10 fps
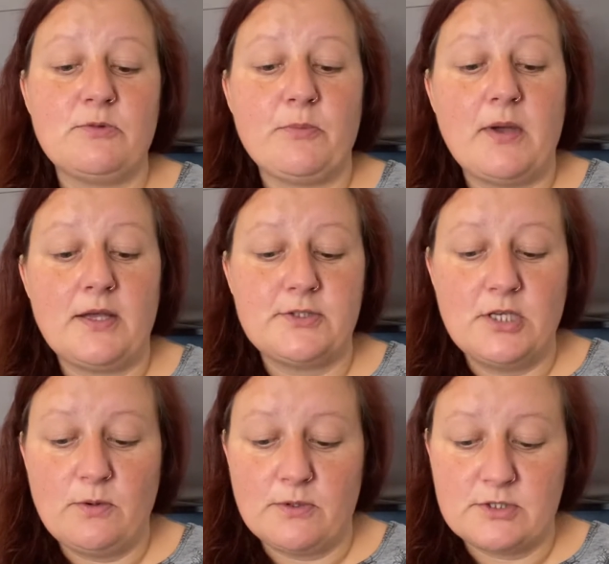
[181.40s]
the person who
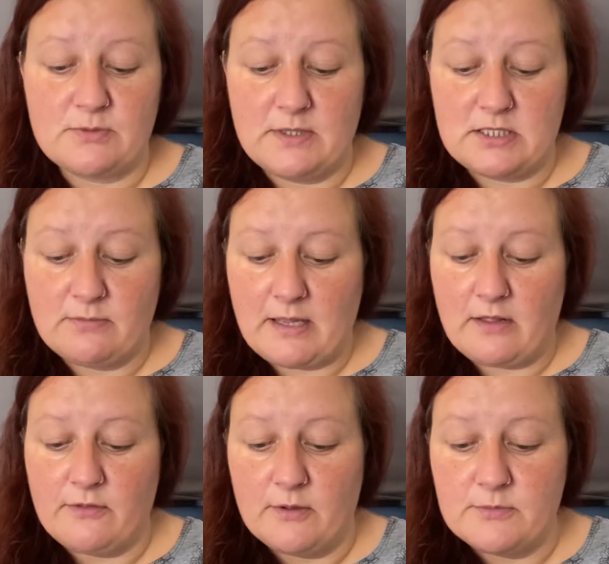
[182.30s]
wants me to make
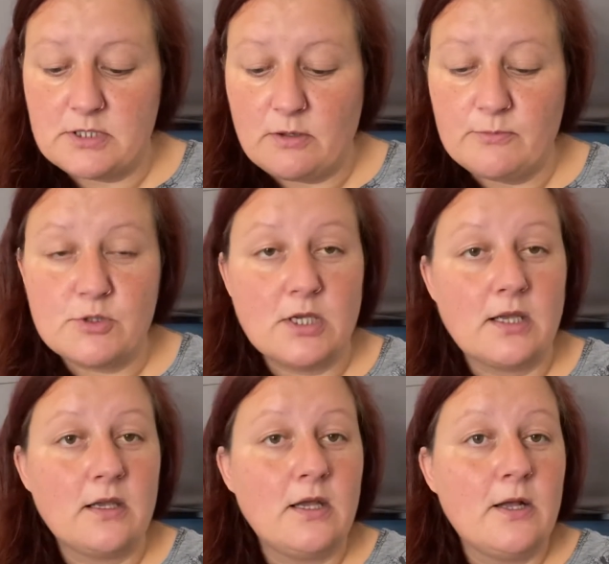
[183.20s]
them, so I'm doing